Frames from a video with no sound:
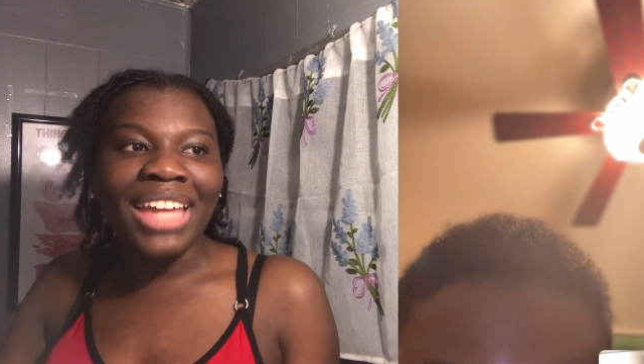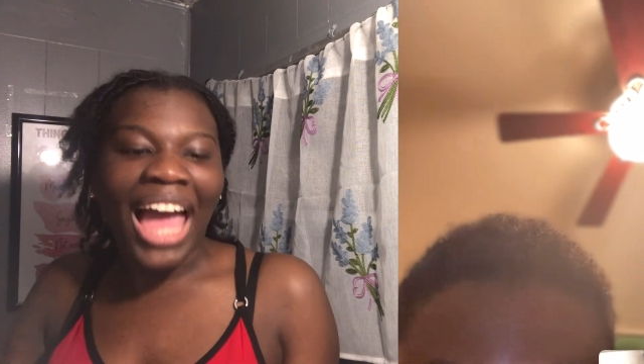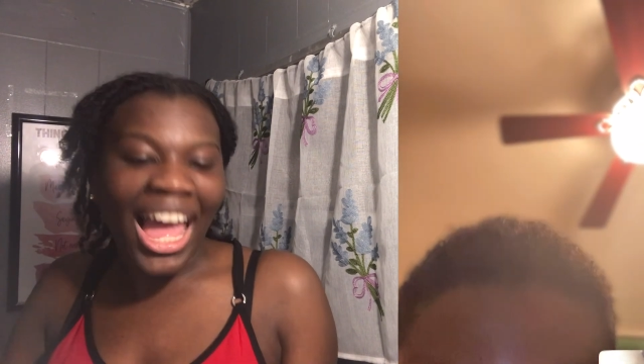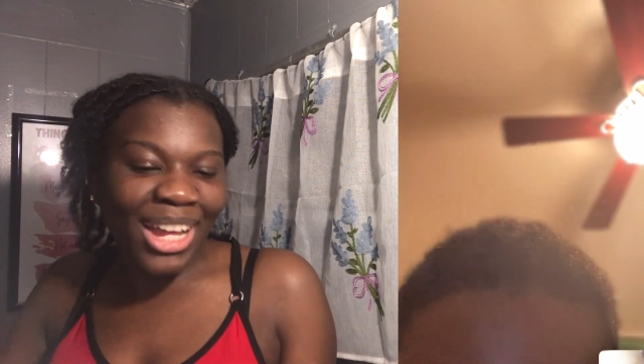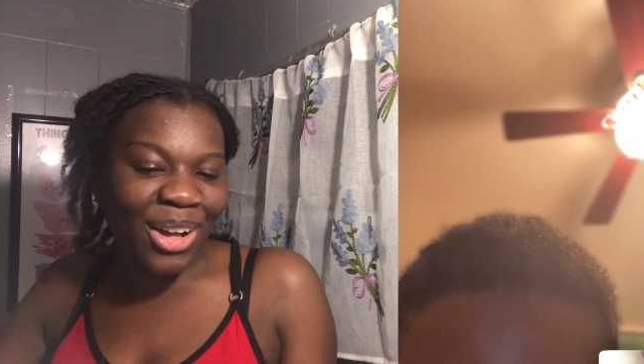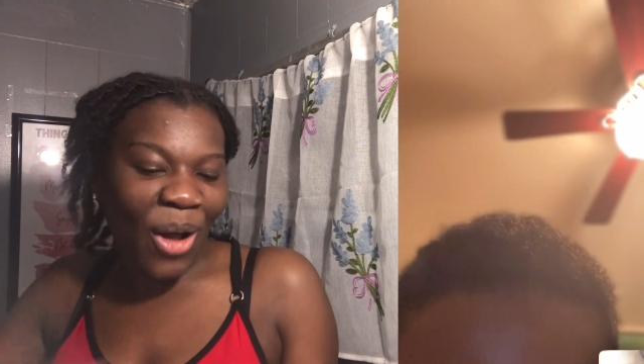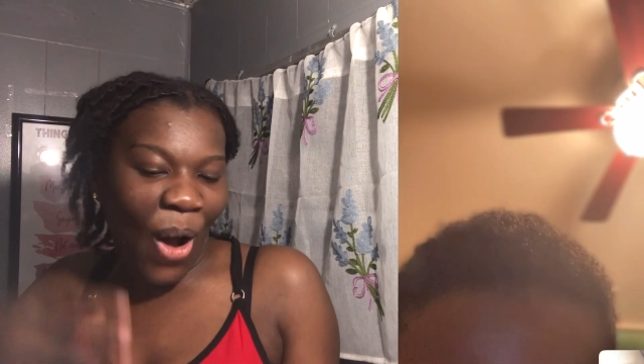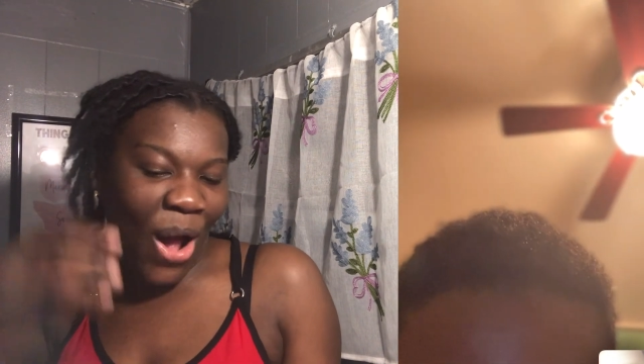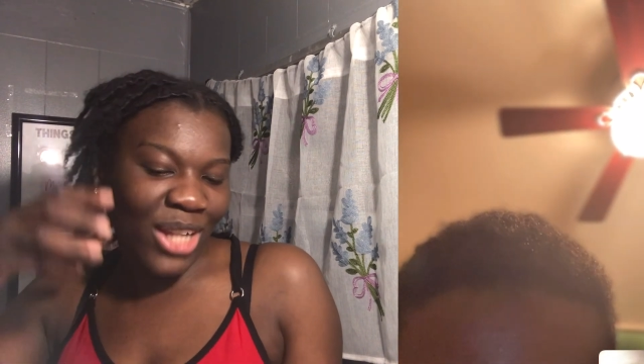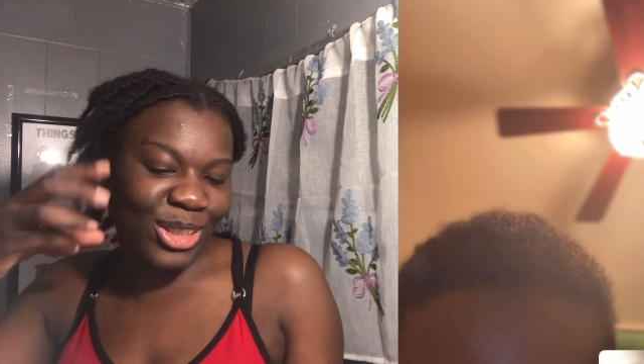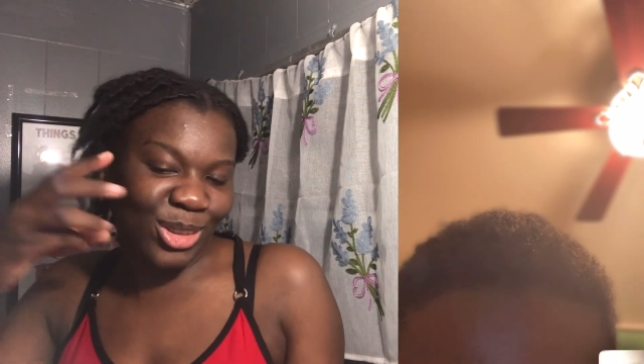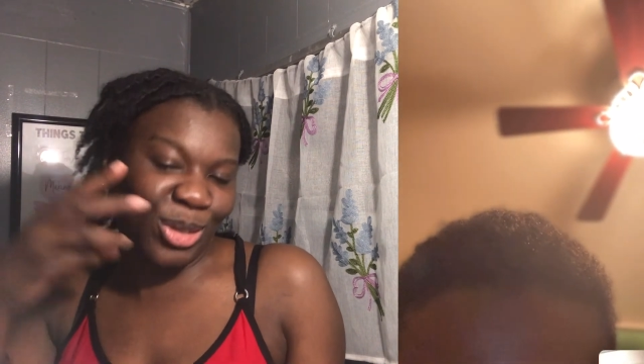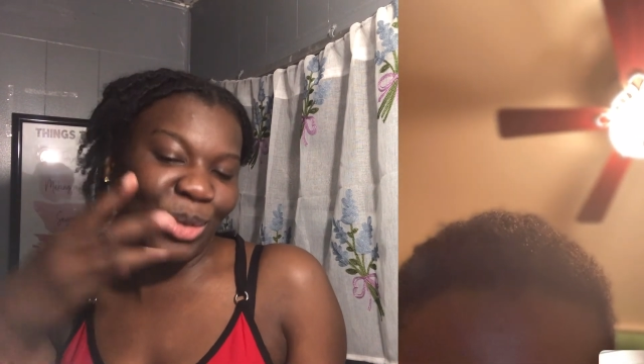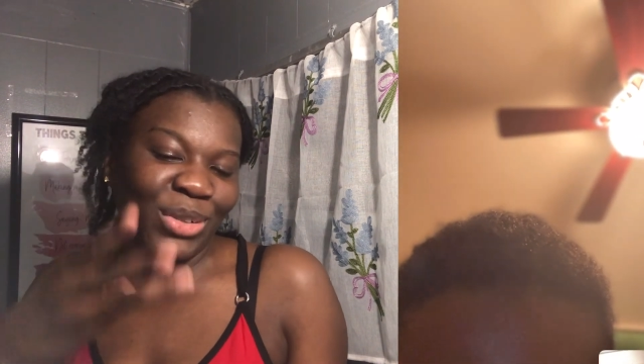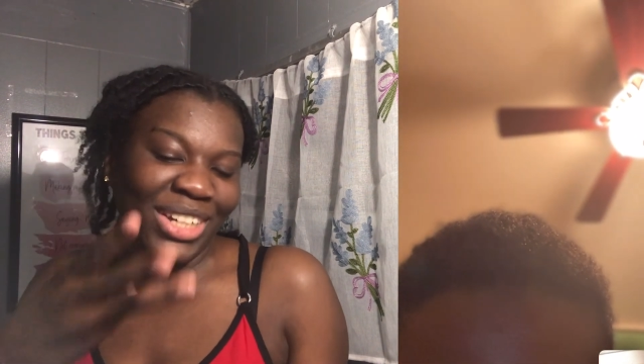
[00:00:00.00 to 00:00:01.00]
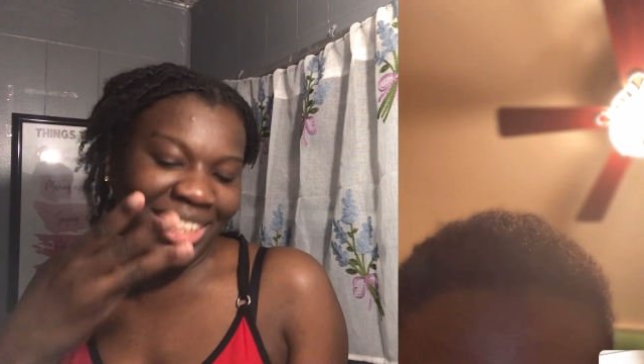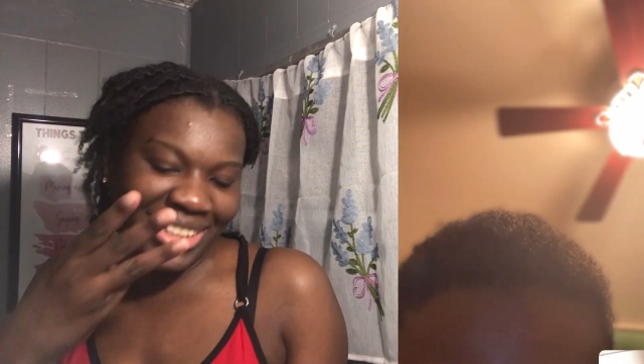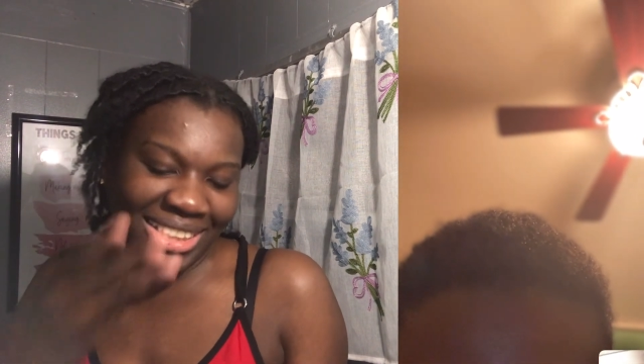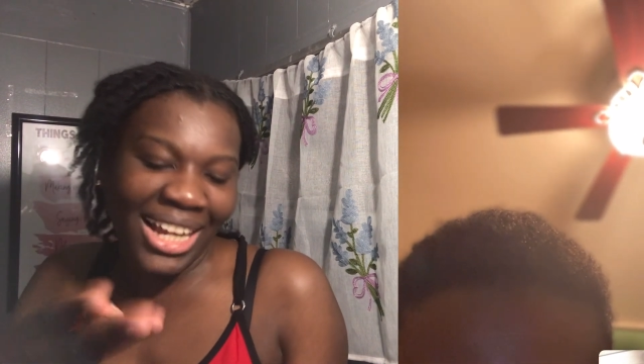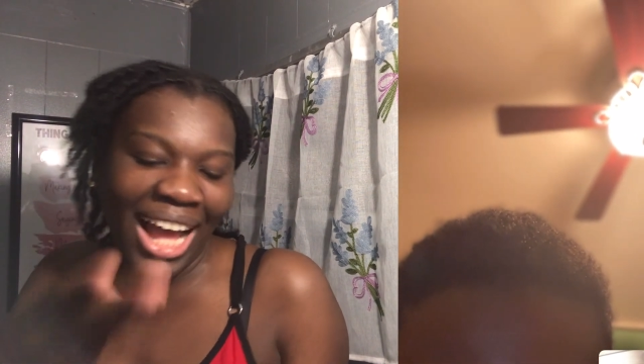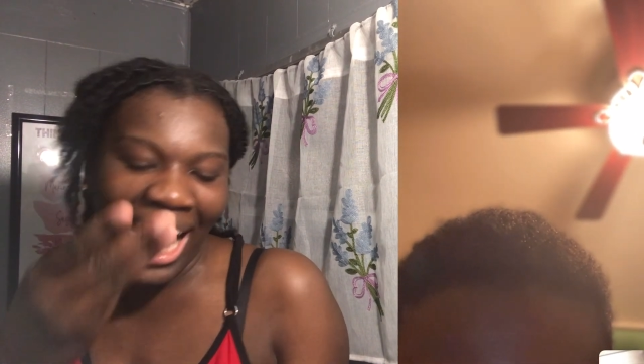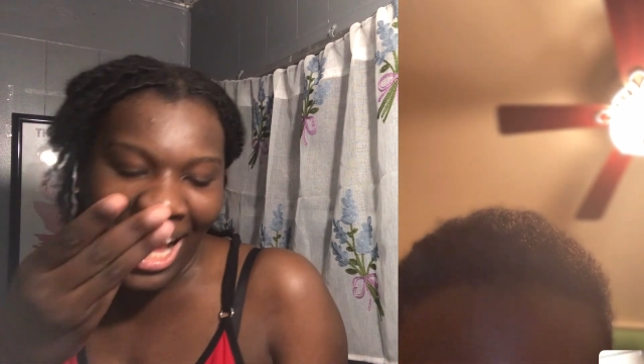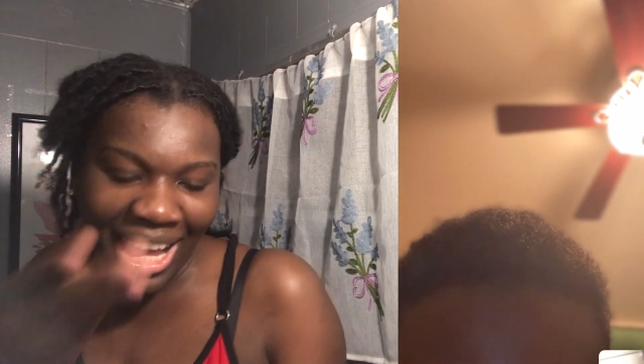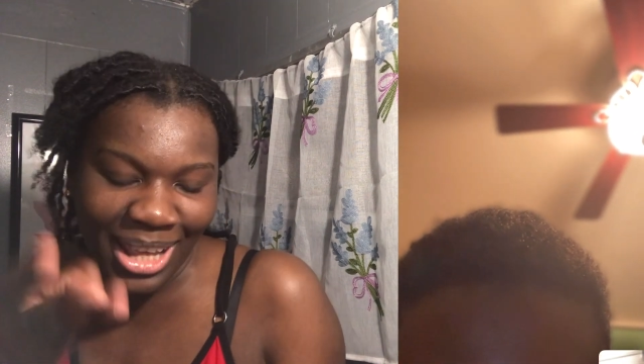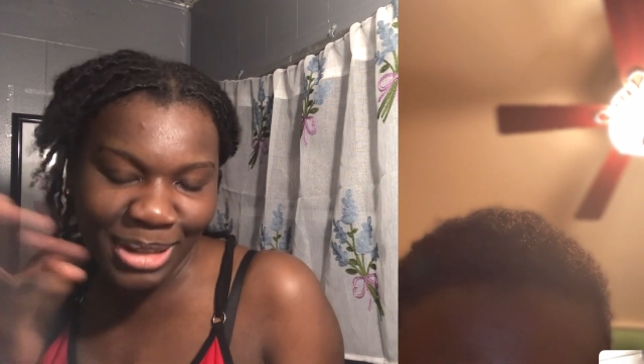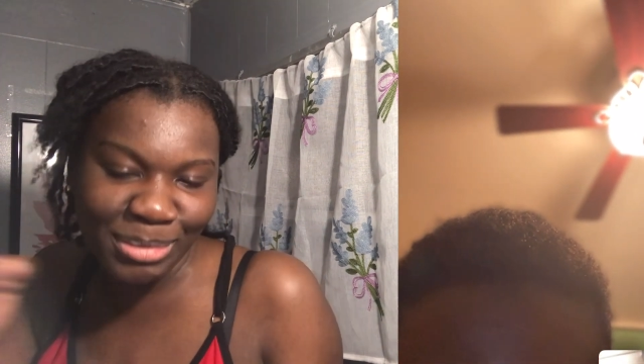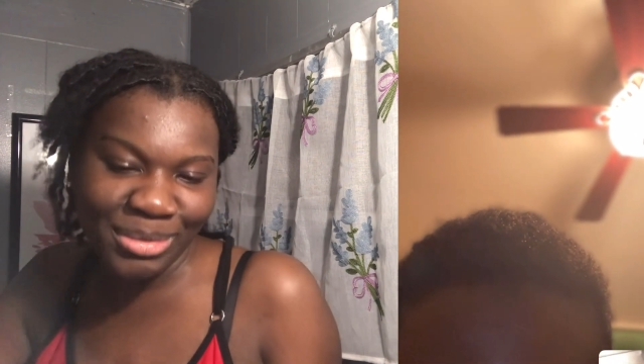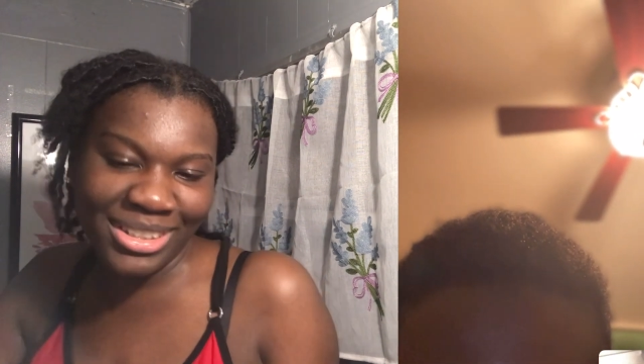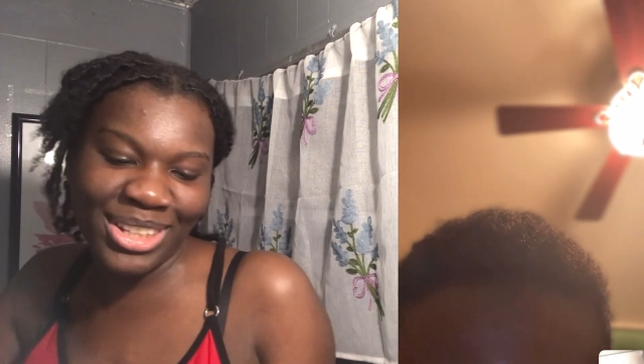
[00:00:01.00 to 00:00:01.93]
I called three times.